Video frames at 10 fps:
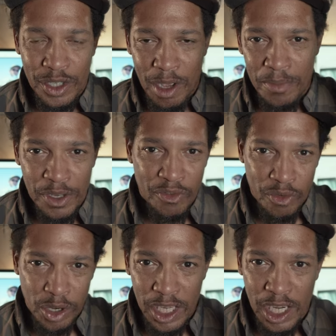something
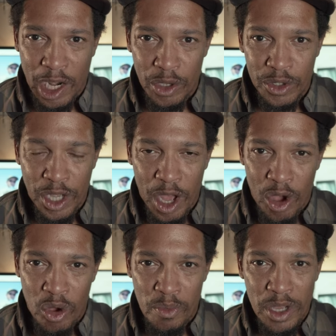really close to
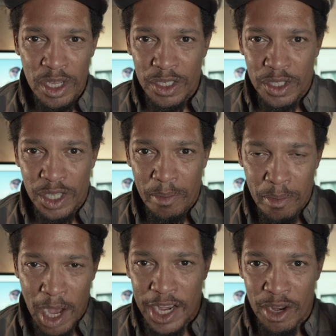home, some
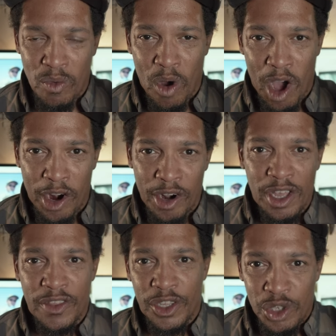body of water
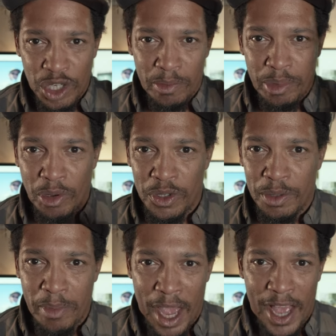that you can pull
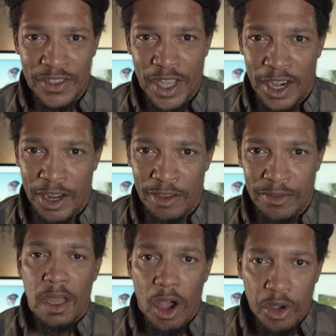some bass out
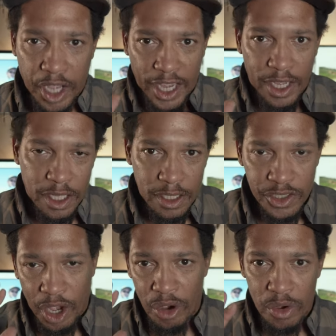of. Okay,
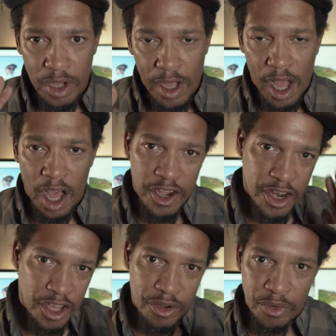so
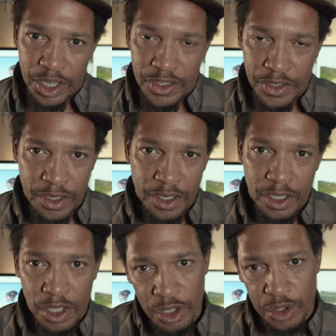another reason
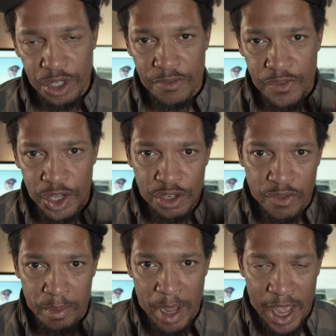you should fish
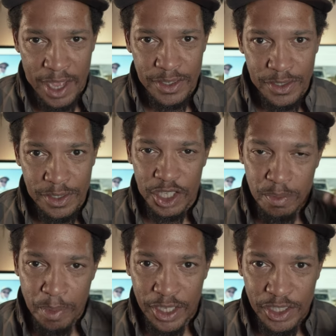for bass,
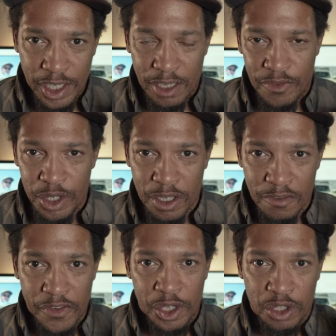especially if you can
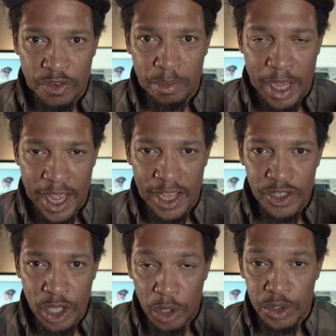fish for
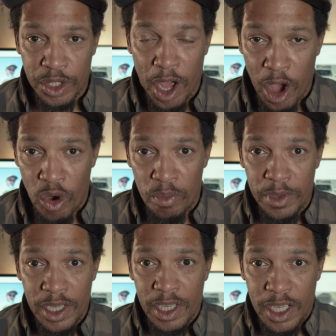bass close to home,
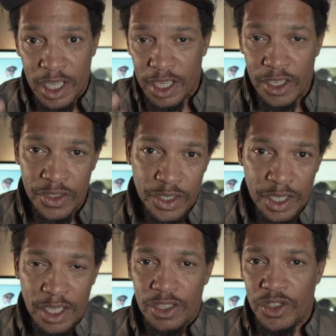is
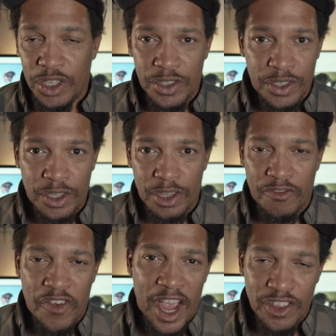just the
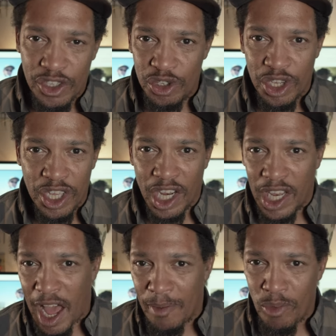fact that you get a
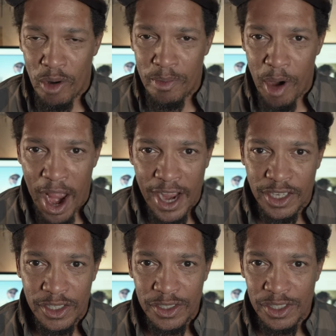lot more
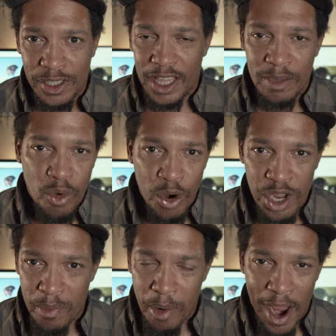practice. And the more
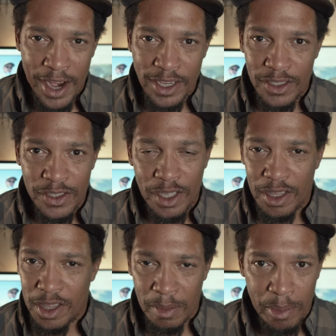you practice,
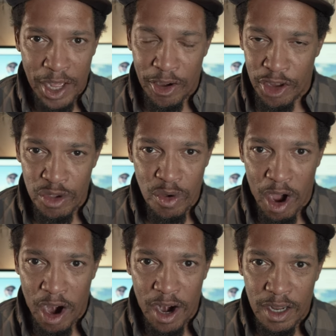the better you
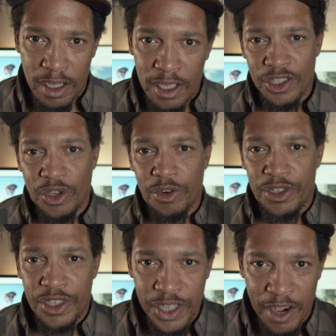are. So
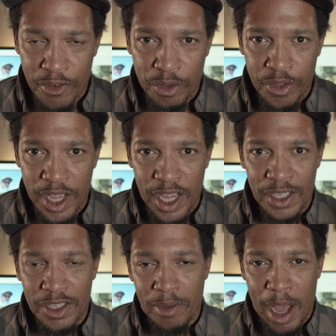there's several
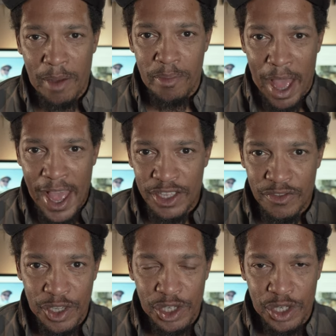things about bass
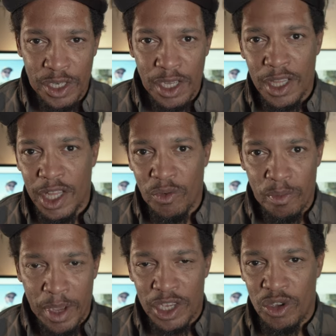fishing that
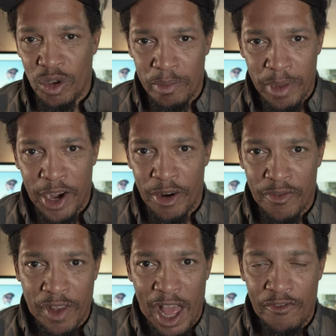will make you a better
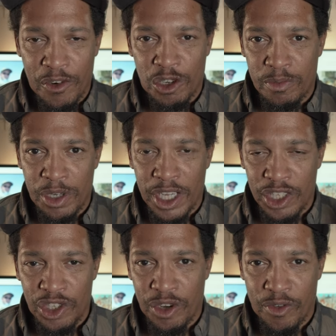fly fisherman
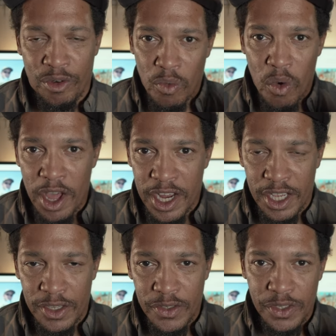in general. One
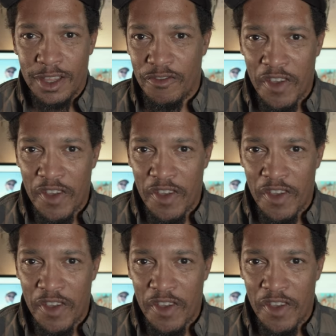is the